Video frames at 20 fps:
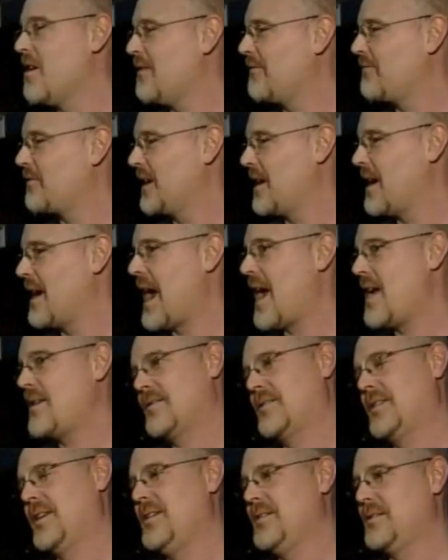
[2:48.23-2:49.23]
off, right, I
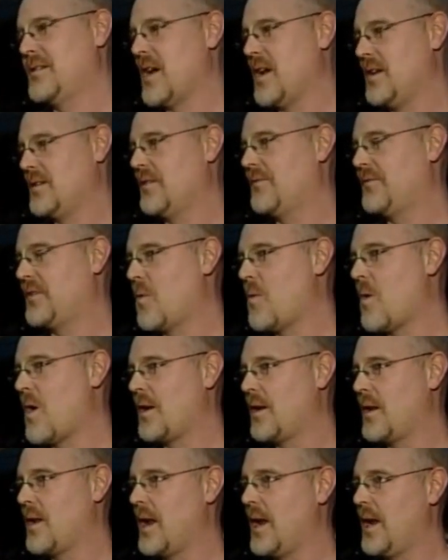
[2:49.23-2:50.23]
asked these guys if they
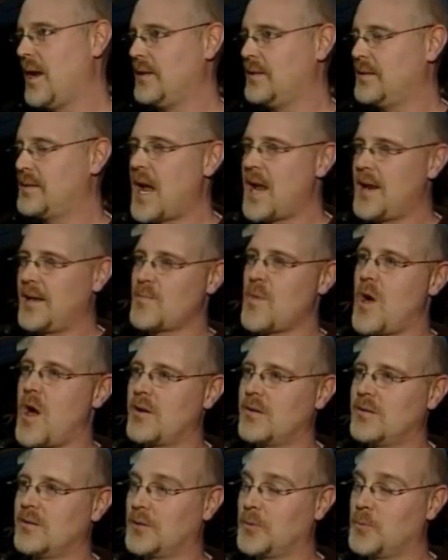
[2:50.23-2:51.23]
wanted a static
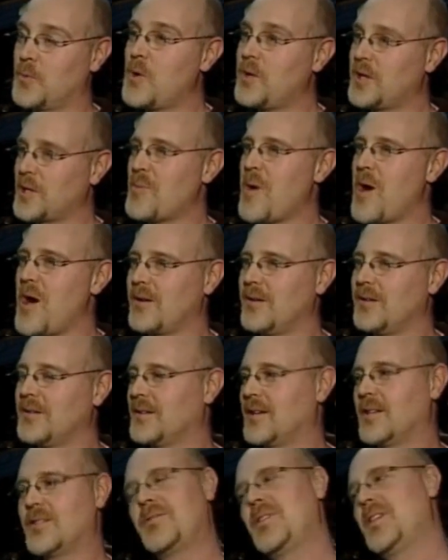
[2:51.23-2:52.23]
model or a rolling model.
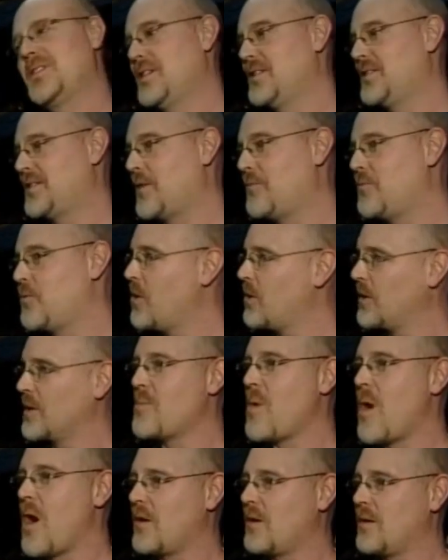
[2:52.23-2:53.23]
And as soon as they said
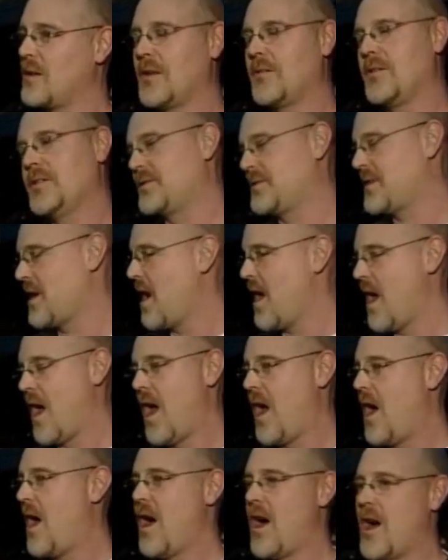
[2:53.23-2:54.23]
rolling model, I was
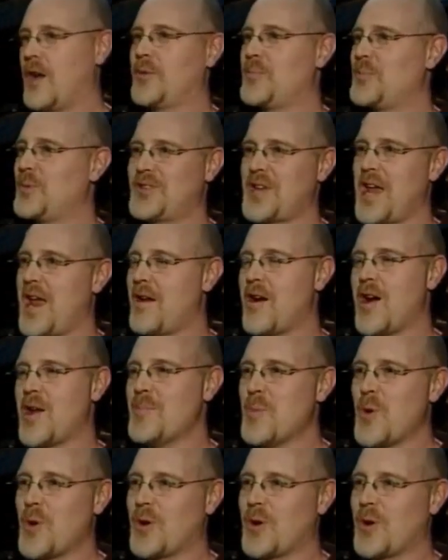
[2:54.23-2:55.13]
100% on